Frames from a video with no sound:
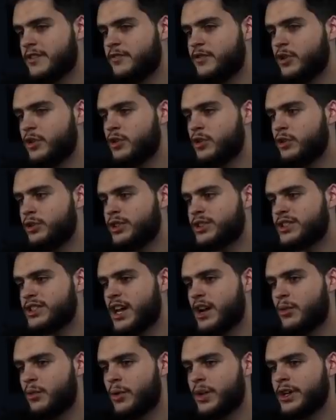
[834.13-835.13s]
Field goal does
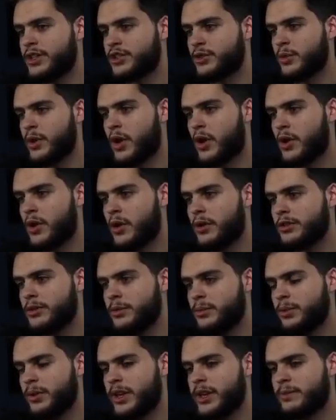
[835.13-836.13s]
not win it, so we are going to be
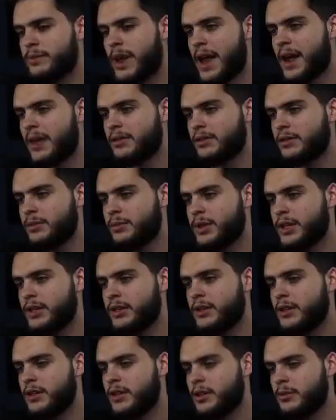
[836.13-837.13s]
playing back a little bit
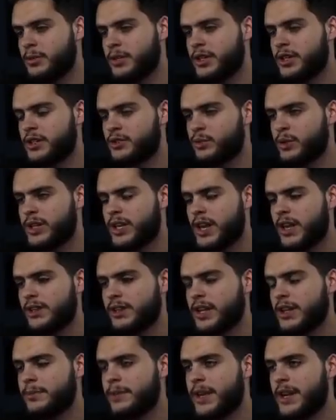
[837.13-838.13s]
because we can
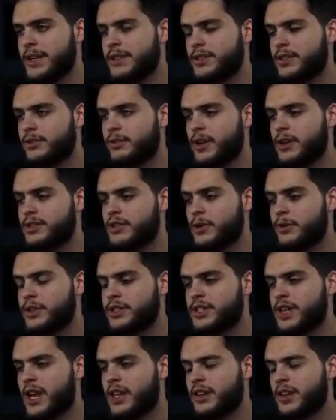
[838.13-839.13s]
let him get into the red zone. We
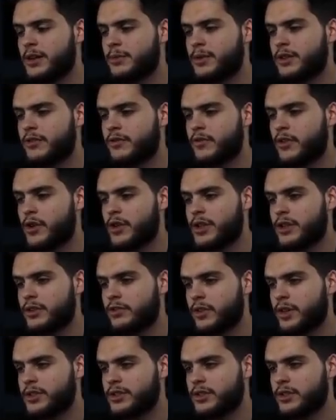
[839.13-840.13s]
just can't let him convert in the
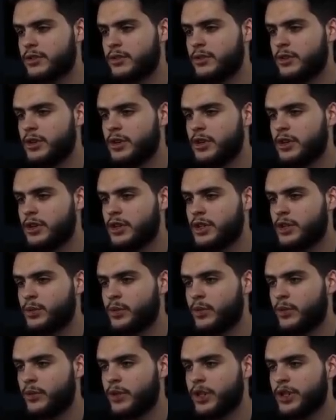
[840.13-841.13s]
red zone. So we
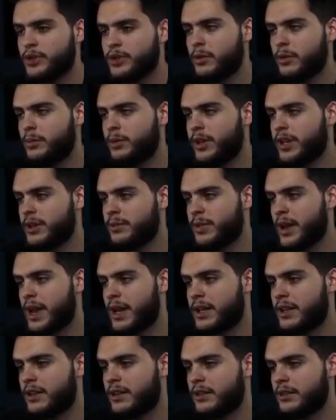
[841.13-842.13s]
really just playing back
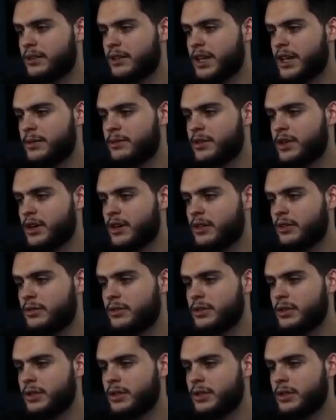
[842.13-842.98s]
here. Let him go.